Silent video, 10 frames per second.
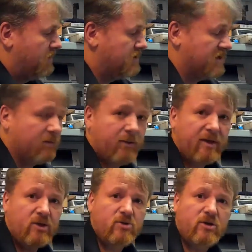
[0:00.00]
simply by
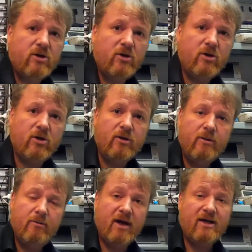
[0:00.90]
using your
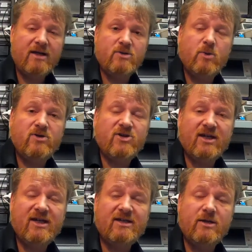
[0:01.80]
body as one
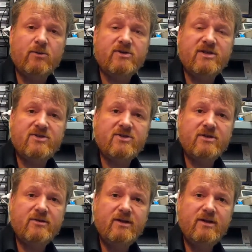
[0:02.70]
gigantic resistor.